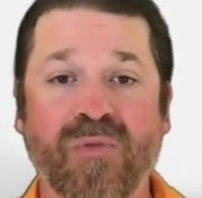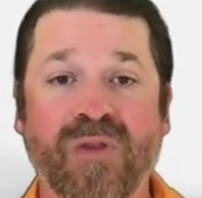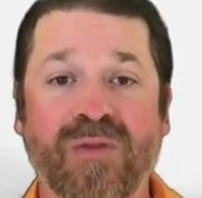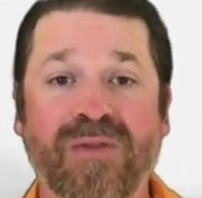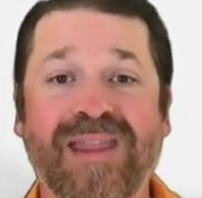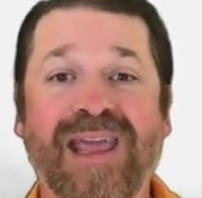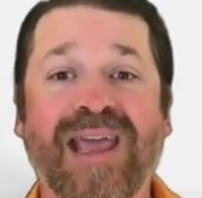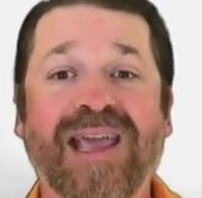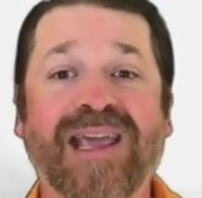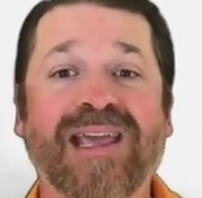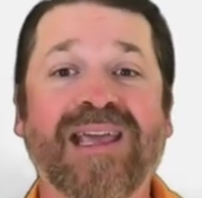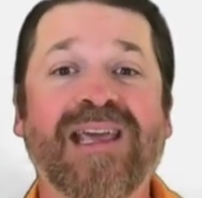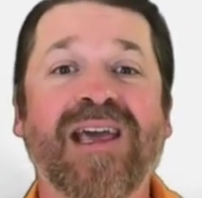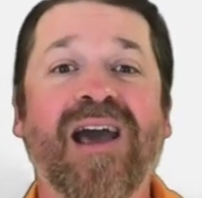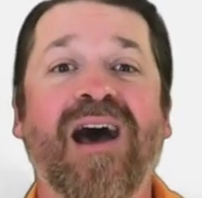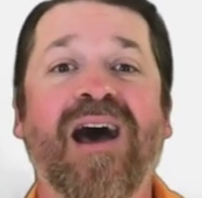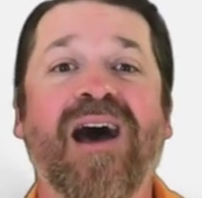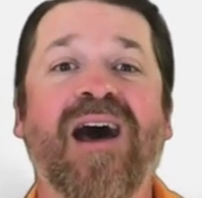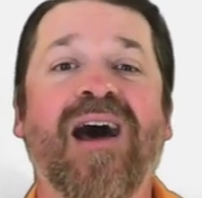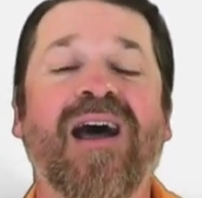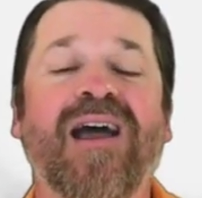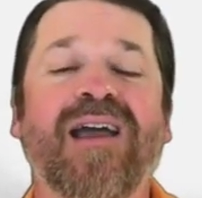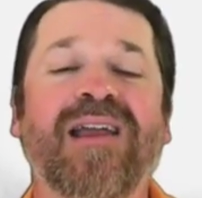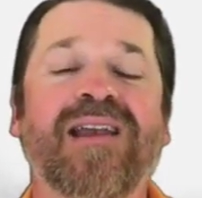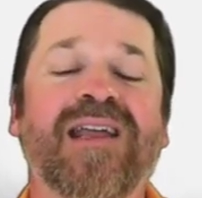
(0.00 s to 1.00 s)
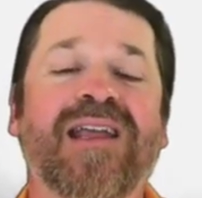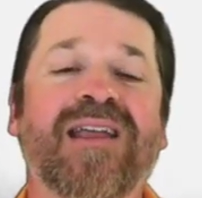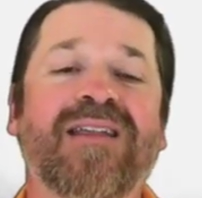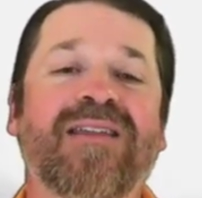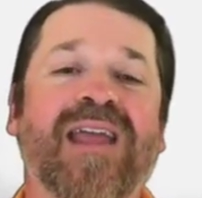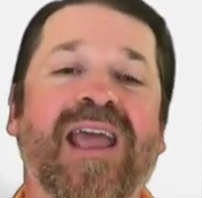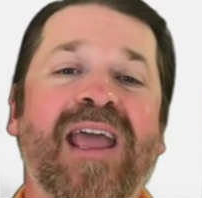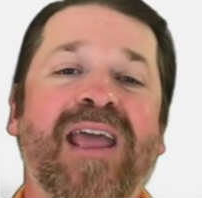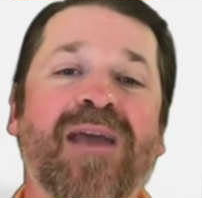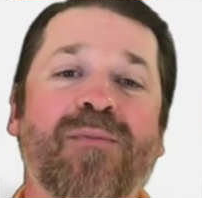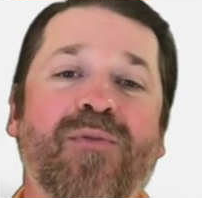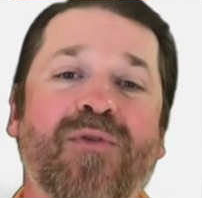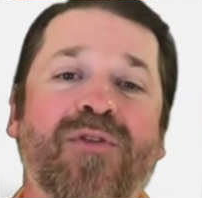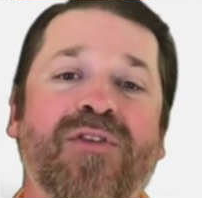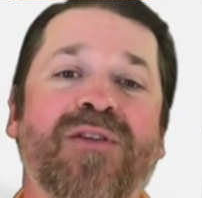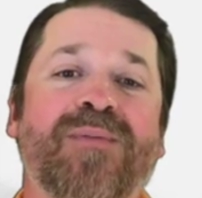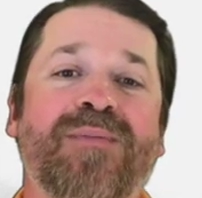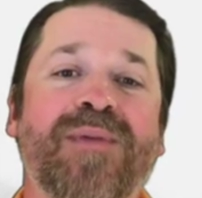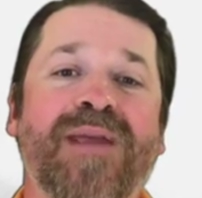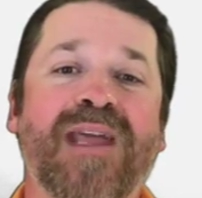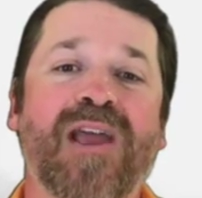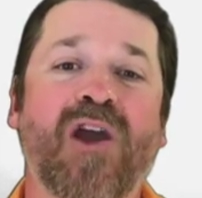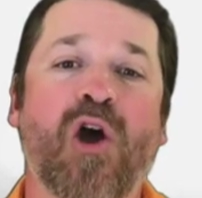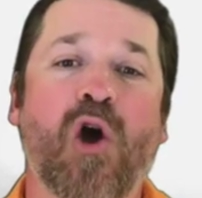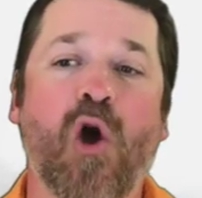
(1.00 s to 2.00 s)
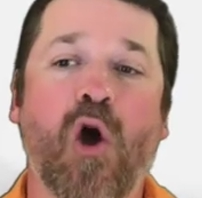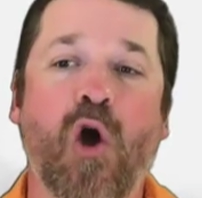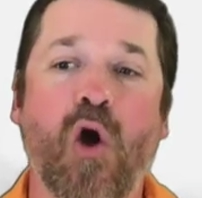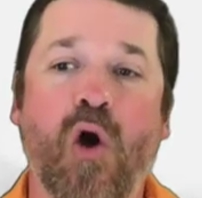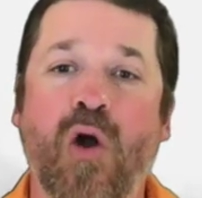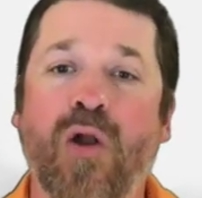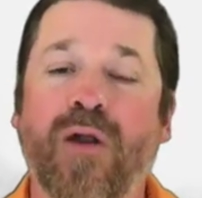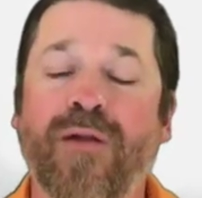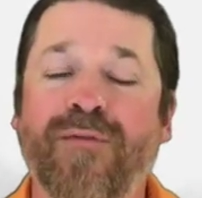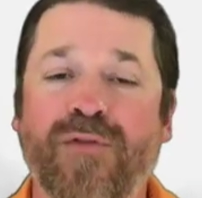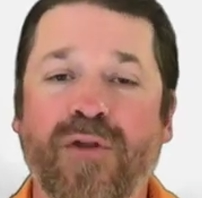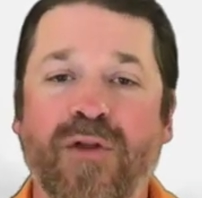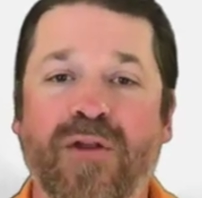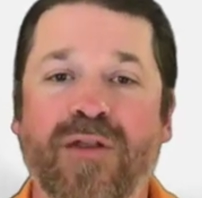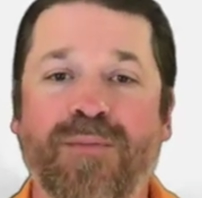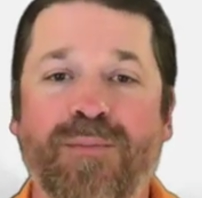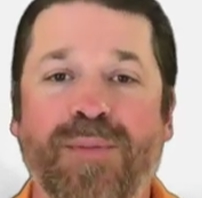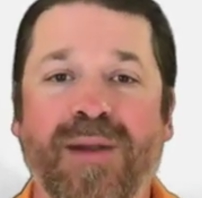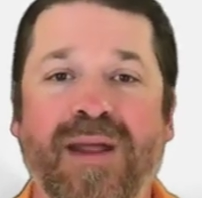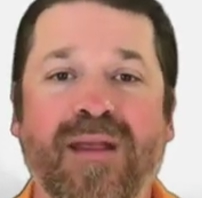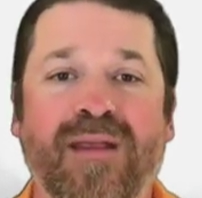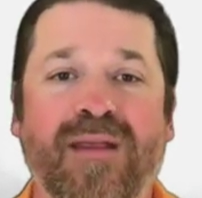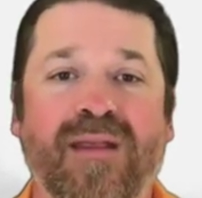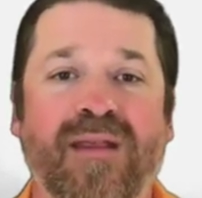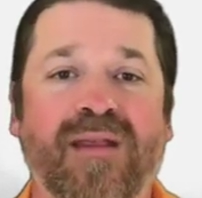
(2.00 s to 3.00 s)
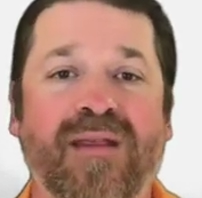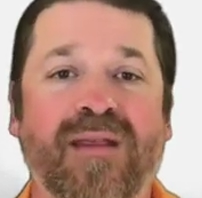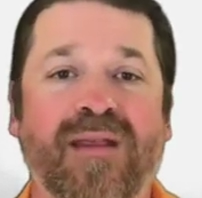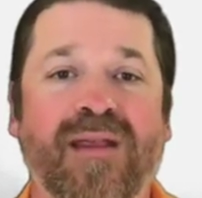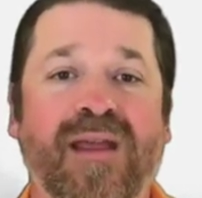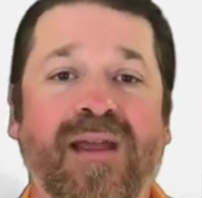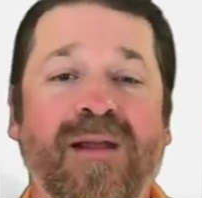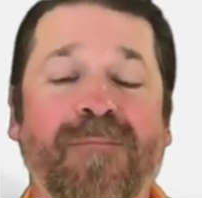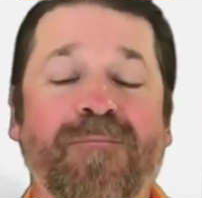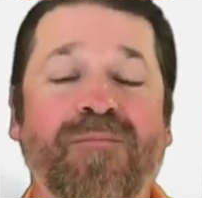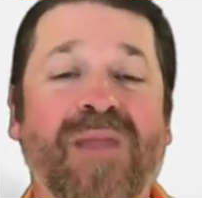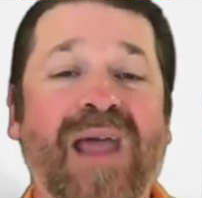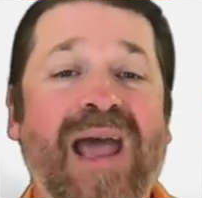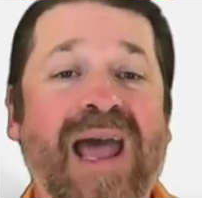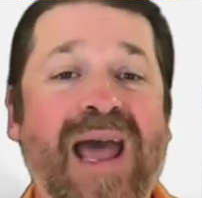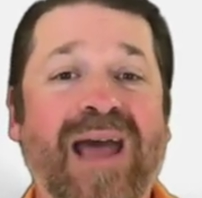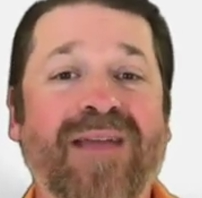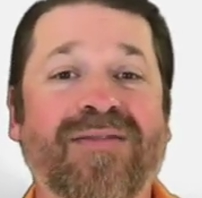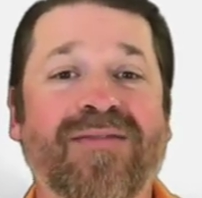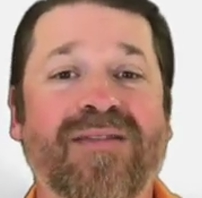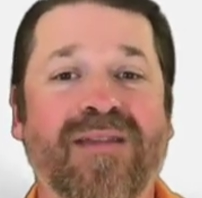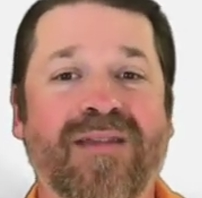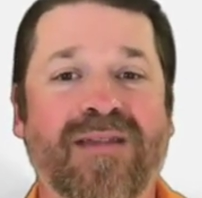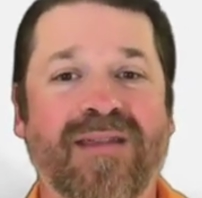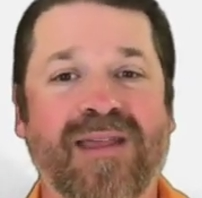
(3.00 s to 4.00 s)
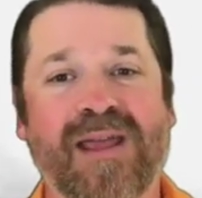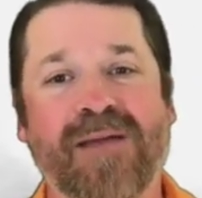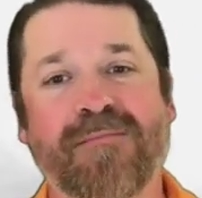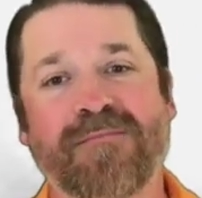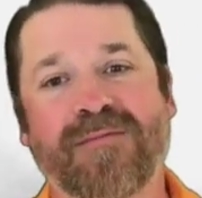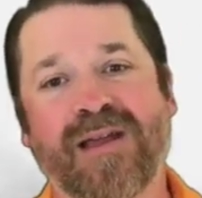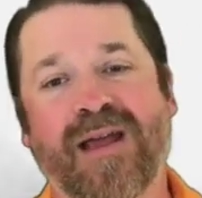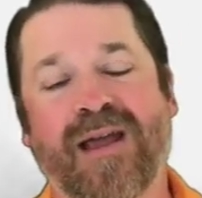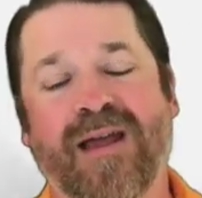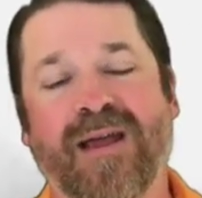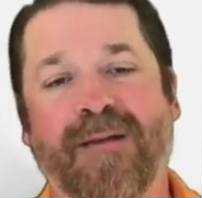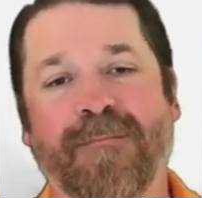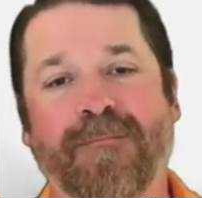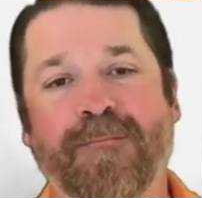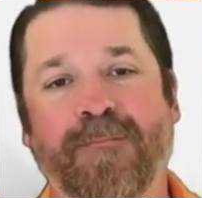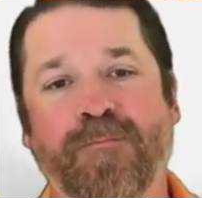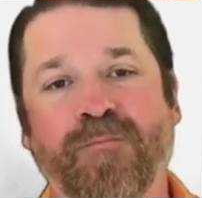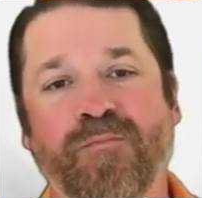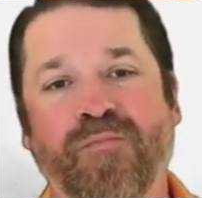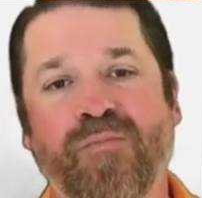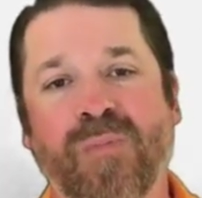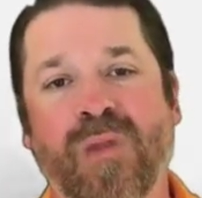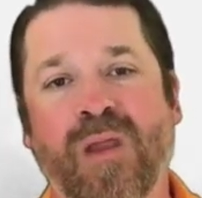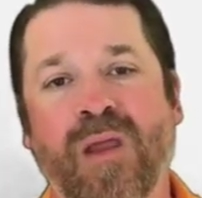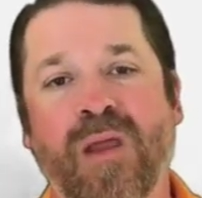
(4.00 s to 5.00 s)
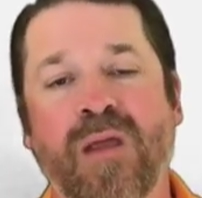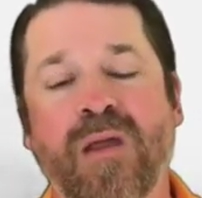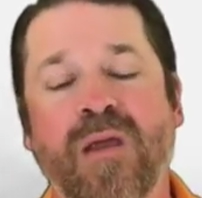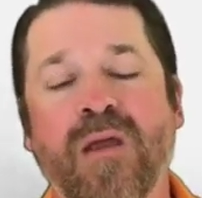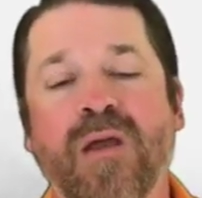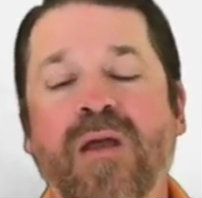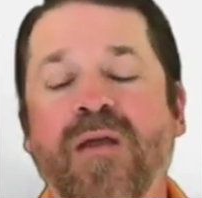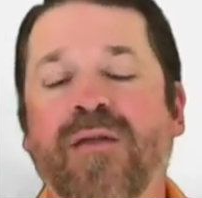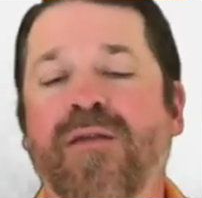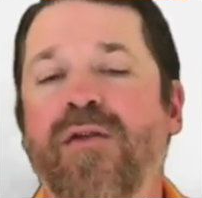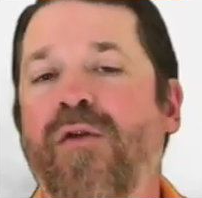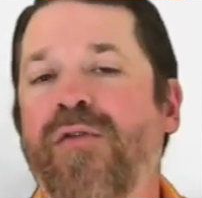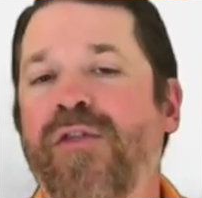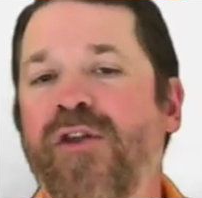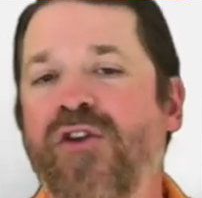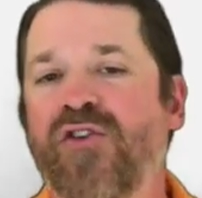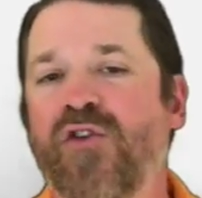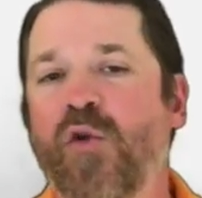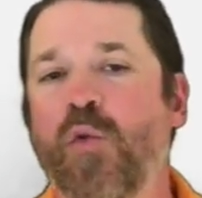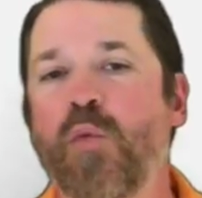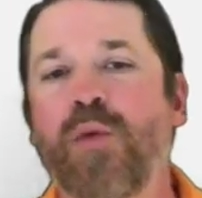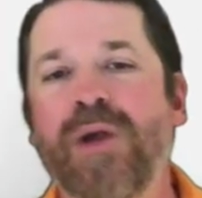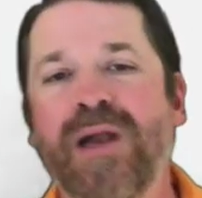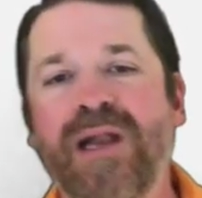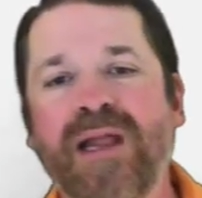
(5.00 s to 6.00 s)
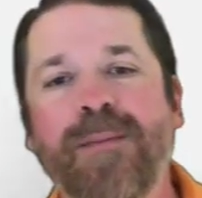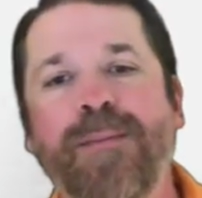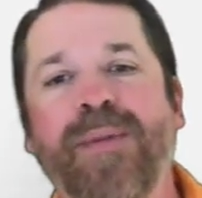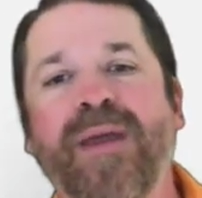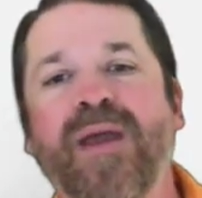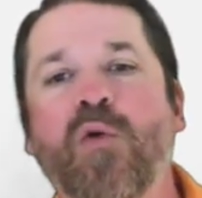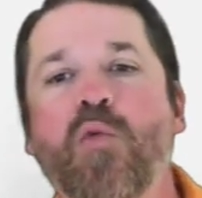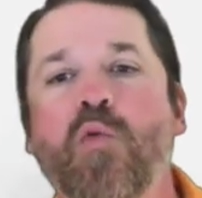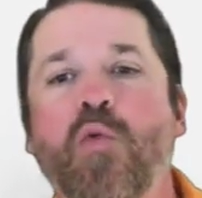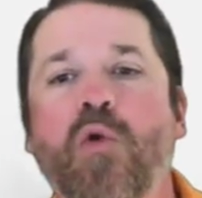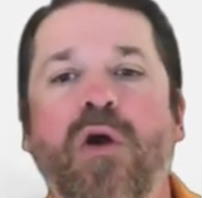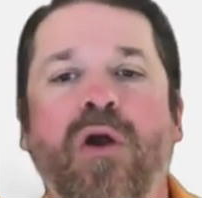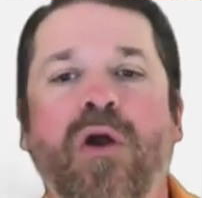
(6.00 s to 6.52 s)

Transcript: That God is able to be all of those places at the same time. So there's a really big